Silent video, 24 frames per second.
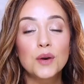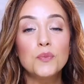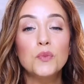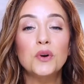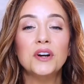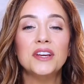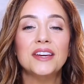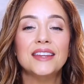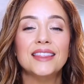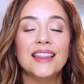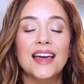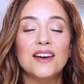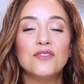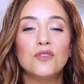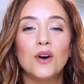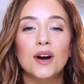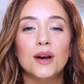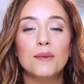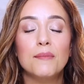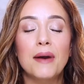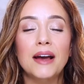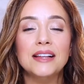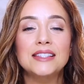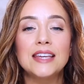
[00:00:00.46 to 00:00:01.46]
Good morning, good life.
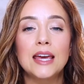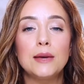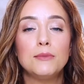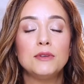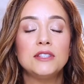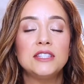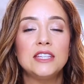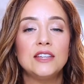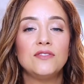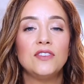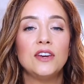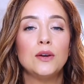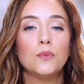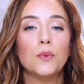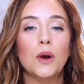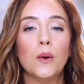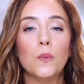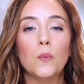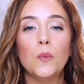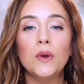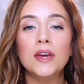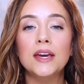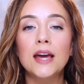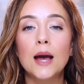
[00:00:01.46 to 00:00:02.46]
Welcome back to Amy T V, where
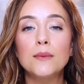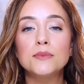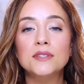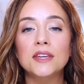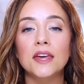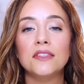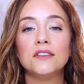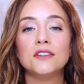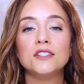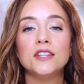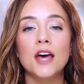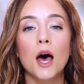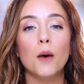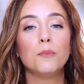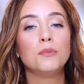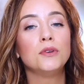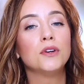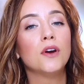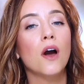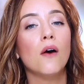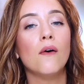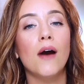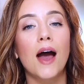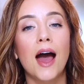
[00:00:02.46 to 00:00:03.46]
we come together to help you
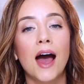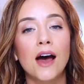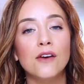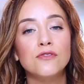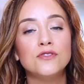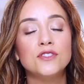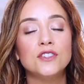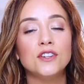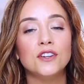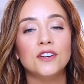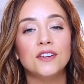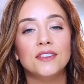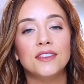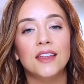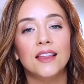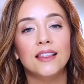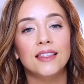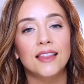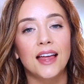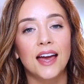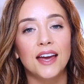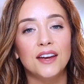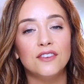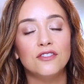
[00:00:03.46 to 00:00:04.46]
go after the
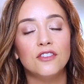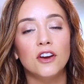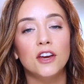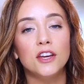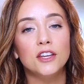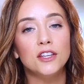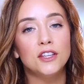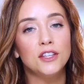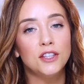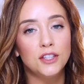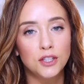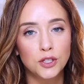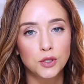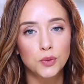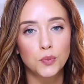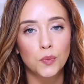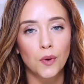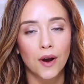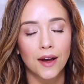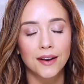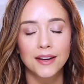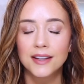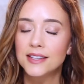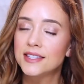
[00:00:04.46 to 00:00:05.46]
life you
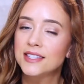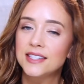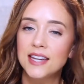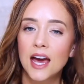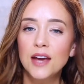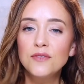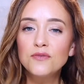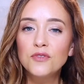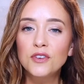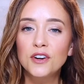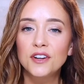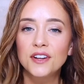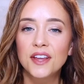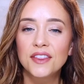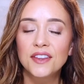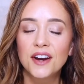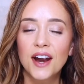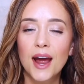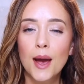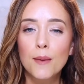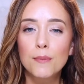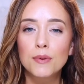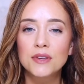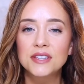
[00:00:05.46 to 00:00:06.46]
want. It's time for another
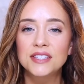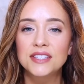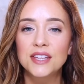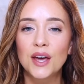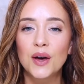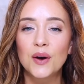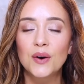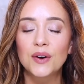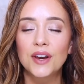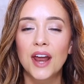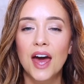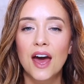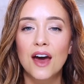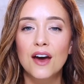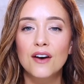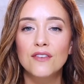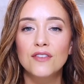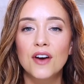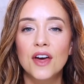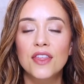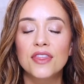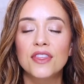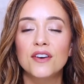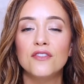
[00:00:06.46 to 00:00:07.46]
episode of
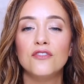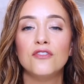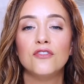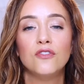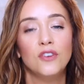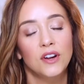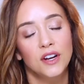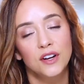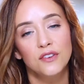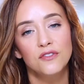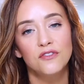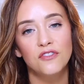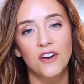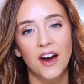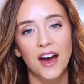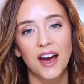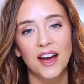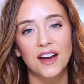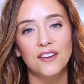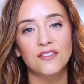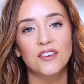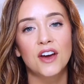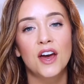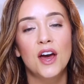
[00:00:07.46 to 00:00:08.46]
The Freedom
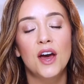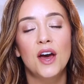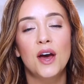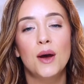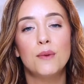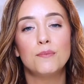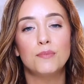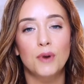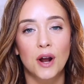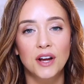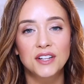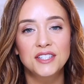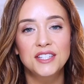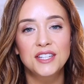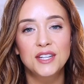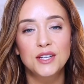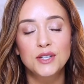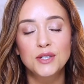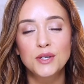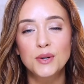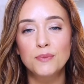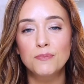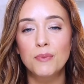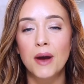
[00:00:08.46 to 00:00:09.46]
Five, brought to
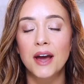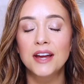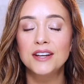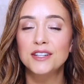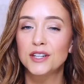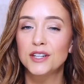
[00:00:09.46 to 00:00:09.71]
you by